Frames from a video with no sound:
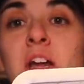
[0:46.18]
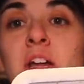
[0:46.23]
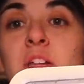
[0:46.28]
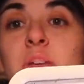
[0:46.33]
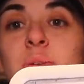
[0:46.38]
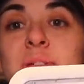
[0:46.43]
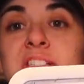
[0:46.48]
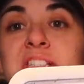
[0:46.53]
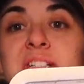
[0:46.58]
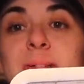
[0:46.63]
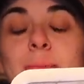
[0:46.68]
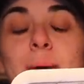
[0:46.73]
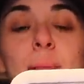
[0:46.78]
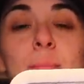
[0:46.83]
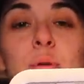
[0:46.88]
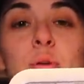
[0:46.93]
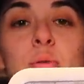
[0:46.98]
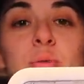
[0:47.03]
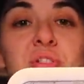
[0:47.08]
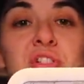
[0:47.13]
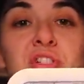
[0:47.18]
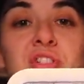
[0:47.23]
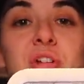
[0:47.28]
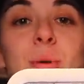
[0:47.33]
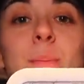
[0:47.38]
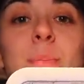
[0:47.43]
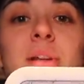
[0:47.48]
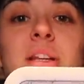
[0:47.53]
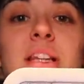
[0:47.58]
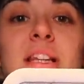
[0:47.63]
you can see my mood was just
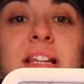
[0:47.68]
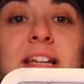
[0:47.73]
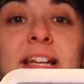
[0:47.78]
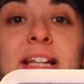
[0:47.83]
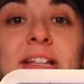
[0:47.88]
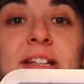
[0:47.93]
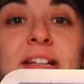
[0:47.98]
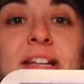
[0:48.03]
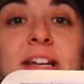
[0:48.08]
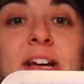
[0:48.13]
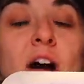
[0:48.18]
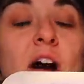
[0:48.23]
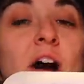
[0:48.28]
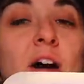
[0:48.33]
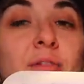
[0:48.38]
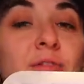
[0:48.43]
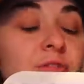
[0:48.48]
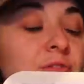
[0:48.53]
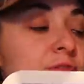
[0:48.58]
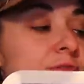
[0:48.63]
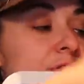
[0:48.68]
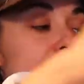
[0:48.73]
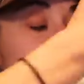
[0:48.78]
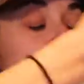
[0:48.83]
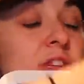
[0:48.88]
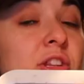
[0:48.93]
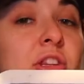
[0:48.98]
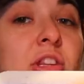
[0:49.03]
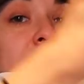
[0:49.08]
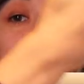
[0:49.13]
completely off
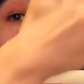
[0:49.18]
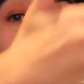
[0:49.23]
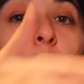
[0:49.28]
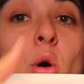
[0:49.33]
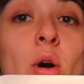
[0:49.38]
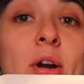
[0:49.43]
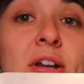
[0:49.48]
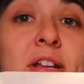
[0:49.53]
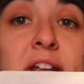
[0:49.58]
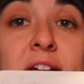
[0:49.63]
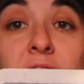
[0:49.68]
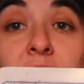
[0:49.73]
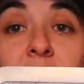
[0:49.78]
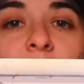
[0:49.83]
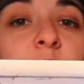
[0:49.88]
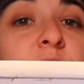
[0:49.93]
the board here.